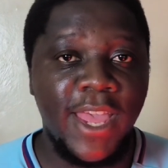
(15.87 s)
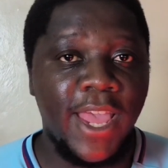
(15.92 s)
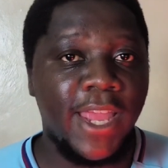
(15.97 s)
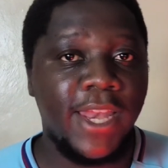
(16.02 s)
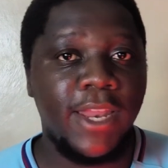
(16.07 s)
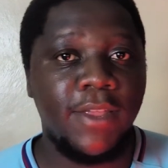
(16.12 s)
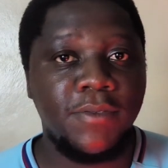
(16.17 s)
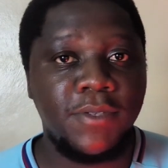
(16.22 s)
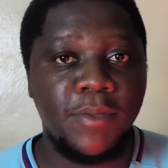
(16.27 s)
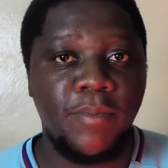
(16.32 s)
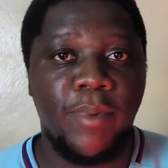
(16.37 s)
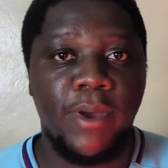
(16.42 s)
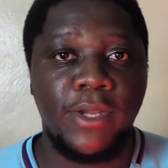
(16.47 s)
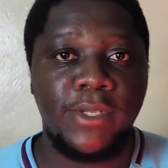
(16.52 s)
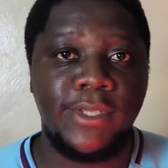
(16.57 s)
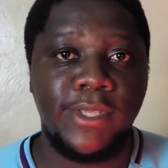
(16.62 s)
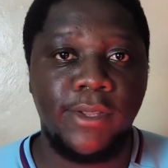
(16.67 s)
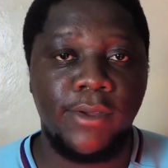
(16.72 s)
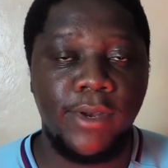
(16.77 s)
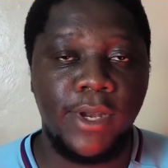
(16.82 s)
And FC
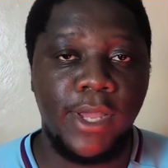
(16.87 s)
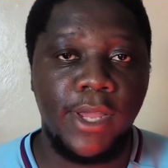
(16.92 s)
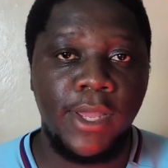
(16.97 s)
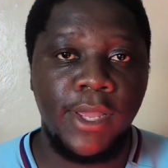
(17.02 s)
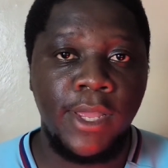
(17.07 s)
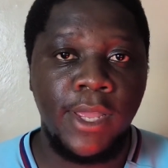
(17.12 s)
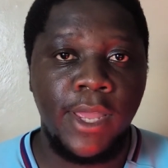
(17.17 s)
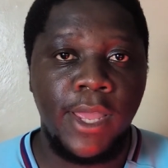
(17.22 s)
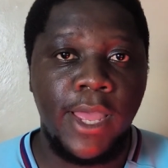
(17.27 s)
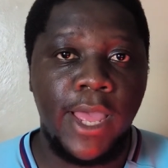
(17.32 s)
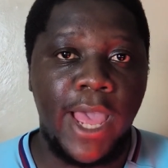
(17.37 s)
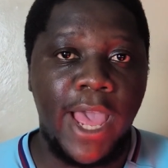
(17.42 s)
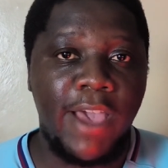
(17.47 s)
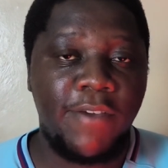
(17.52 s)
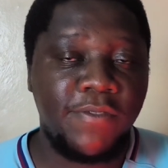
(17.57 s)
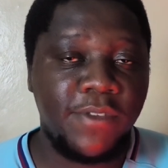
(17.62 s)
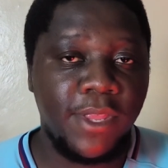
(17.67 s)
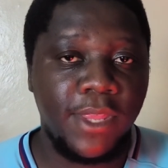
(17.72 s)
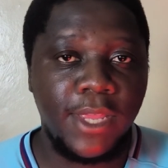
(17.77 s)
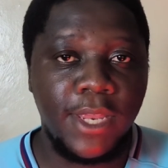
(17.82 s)
Barcelona,
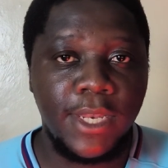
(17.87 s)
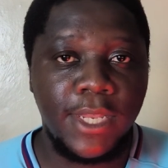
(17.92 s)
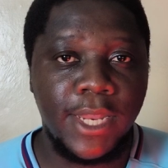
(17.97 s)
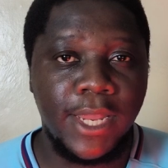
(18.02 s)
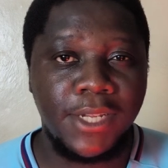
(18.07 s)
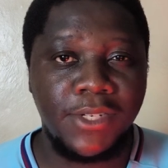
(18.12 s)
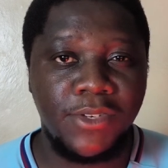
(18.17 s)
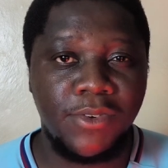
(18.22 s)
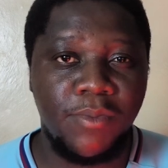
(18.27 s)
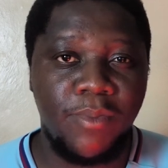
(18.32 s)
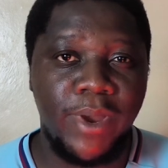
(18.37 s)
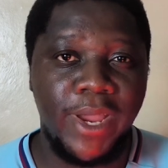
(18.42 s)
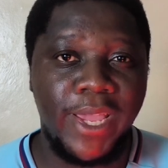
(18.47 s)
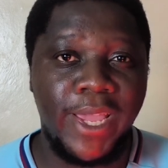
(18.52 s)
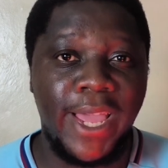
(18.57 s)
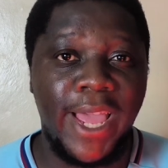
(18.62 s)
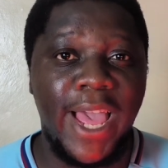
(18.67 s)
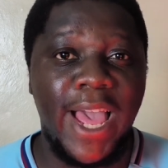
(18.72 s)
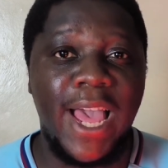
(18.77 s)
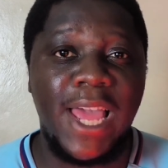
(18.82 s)
after the international
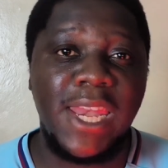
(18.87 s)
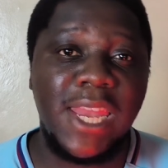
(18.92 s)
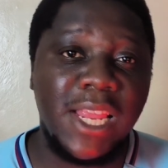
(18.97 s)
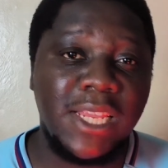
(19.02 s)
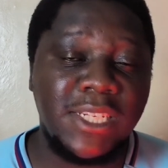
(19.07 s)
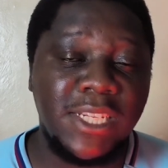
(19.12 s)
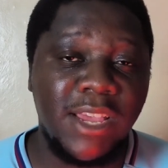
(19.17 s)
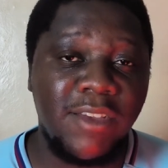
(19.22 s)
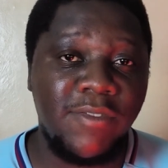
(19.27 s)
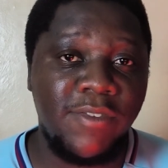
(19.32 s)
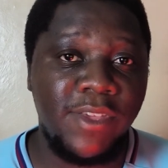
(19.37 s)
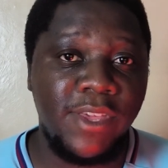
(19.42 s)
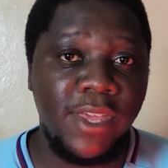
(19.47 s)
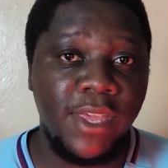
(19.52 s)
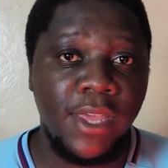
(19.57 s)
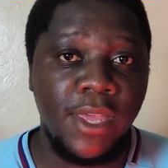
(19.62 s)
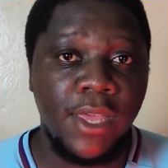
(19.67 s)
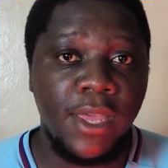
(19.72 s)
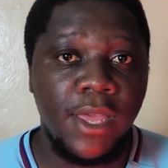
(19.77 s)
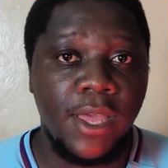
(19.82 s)
break under
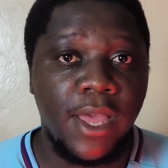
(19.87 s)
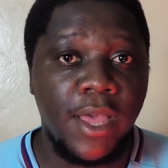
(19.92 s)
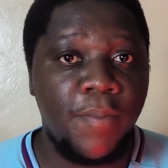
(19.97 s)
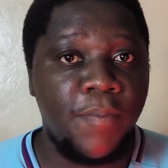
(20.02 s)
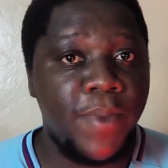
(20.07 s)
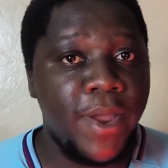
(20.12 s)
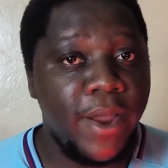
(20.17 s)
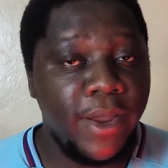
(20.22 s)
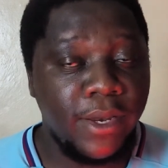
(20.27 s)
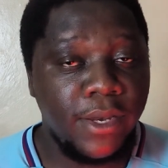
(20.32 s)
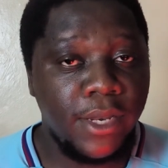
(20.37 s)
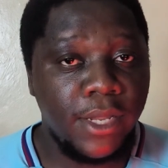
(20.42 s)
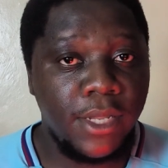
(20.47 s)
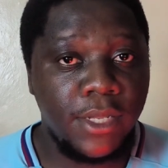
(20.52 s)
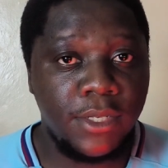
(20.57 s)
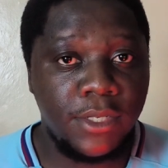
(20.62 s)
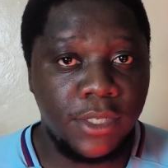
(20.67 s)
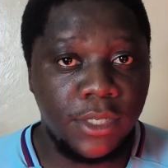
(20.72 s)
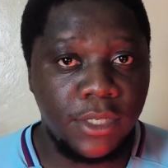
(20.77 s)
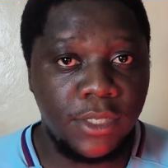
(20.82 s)
Xavi,
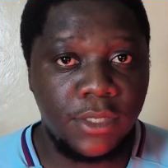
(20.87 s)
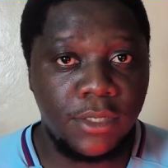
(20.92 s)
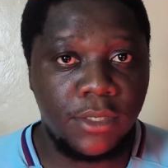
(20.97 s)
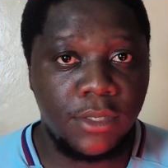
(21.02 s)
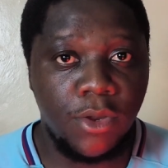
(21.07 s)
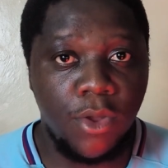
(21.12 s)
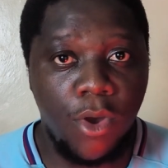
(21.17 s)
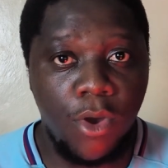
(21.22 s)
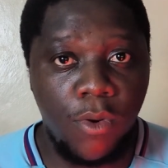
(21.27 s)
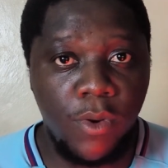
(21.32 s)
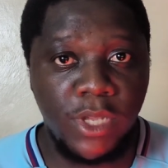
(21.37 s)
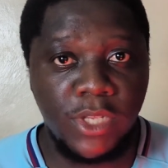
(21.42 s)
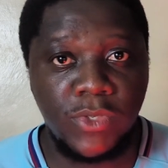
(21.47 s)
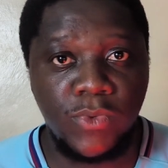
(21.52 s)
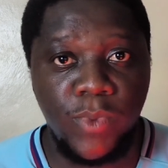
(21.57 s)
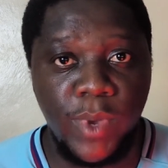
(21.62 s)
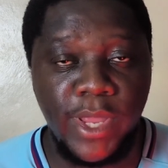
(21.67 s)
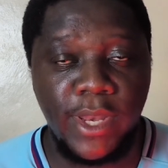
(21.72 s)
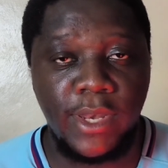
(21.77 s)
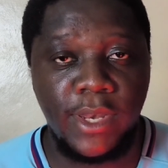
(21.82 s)
apparently just
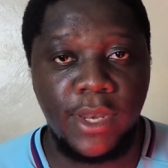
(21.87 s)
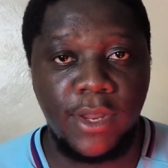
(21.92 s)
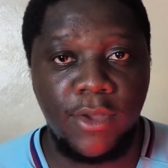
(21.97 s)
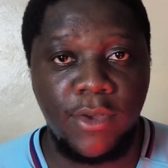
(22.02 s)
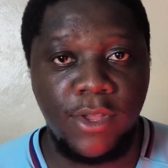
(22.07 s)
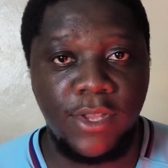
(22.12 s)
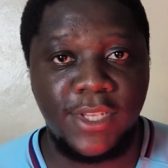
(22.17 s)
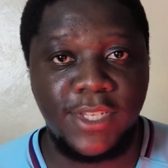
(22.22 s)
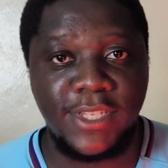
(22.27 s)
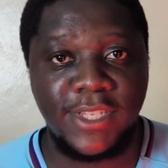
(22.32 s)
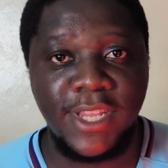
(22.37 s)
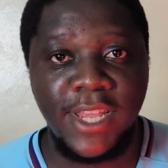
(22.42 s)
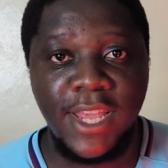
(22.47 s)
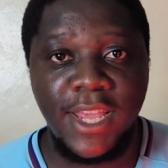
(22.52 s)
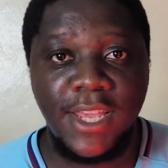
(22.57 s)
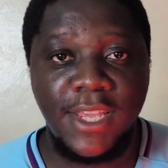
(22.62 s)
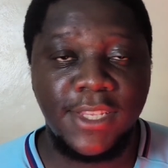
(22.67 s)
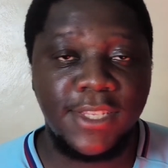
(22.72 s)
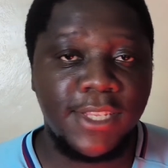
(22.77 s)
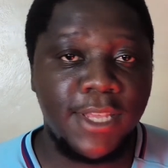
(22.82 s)
always win, because
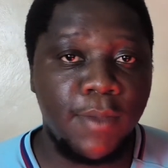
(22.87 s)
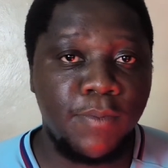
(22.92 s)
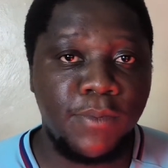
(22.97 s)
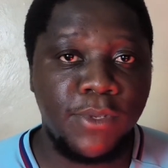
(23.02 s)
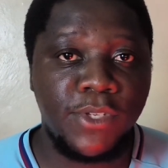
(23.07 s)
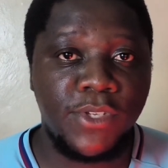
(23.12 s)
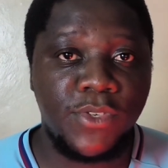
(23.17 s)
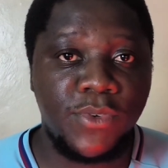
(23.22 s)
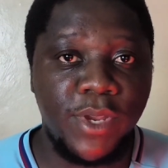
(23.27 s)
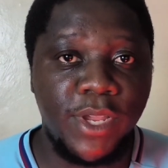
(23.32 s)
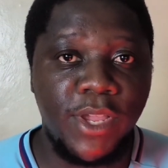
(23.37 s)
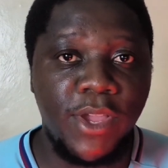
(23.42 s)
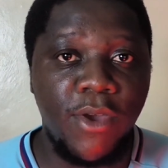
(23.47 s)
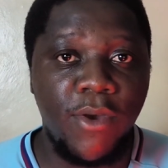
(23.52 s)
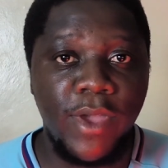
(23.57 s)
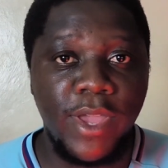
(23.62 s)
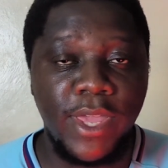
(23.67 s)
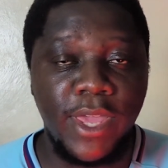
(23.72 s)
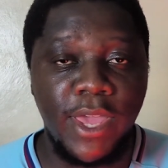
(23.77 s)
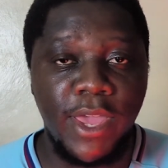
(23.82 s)
he's kept a streak
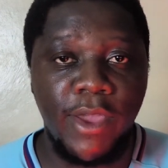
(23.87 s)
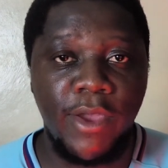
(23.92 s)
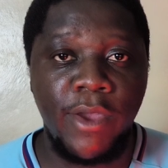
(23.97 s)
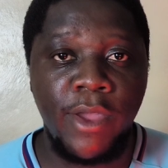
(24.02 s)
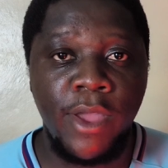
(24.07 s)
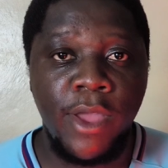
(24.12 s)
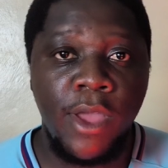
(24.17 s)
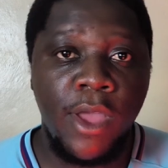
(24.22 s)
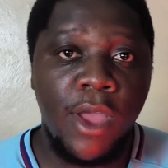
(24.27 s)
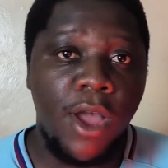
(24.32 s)
going here.